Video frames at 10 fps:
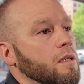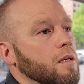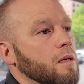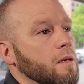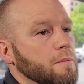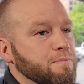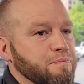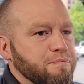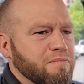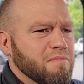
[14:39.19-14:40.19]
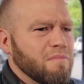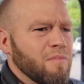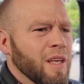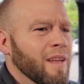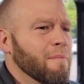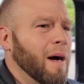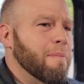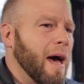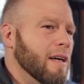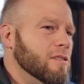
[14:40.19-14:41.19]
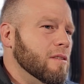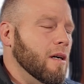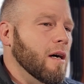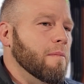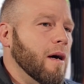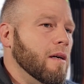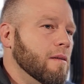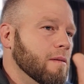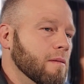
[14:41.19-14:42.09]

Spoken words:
And then my Pastor